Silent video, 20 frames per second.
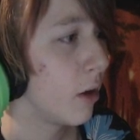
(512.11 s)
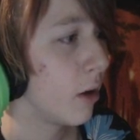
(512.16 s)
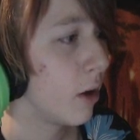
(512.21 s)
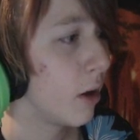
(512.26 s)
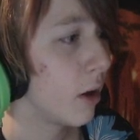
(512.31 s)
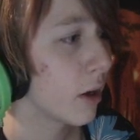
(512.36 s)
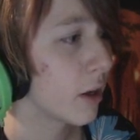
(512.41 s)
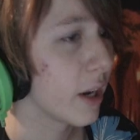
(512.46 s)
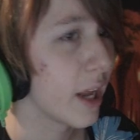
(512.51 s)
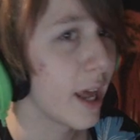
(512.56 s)

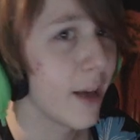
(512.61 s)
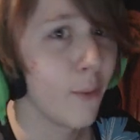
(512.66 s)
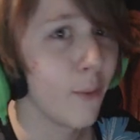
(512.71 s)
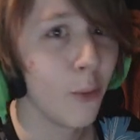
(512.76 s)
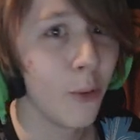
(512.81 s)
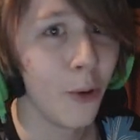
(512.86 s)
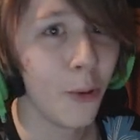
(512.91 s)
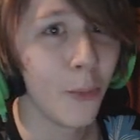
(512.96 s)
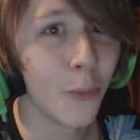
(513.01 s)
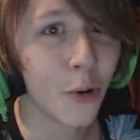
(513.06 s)
Can I have a
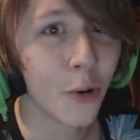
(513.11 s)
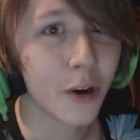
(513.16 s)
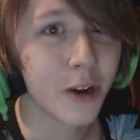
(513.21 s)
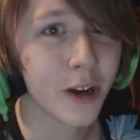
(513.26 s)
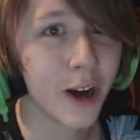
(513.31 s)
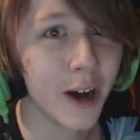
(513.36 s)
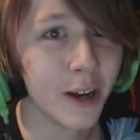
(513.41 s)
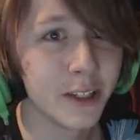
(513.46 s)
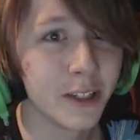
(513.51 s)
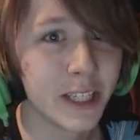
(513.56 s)
little more
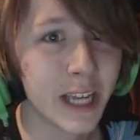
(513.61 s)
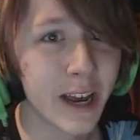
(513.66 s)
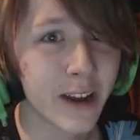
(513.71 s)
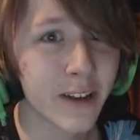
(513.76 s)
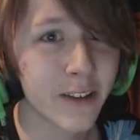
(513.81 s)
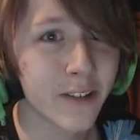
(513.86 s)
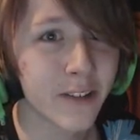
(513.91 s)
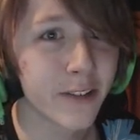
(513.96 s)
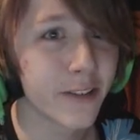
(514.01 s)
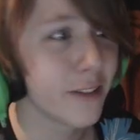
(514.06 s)

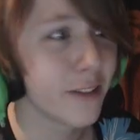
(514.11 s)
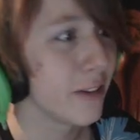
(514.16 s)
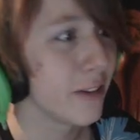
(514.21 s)
context?